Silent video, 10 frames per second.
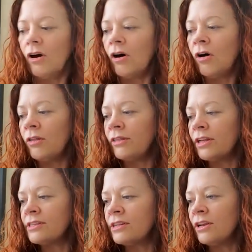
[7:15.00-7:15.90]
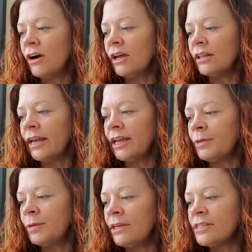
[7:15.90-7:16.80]
All that is not like
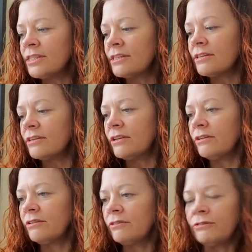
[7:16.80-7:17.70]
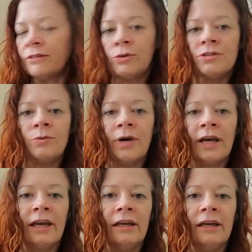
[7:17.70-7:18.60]
peace flows away.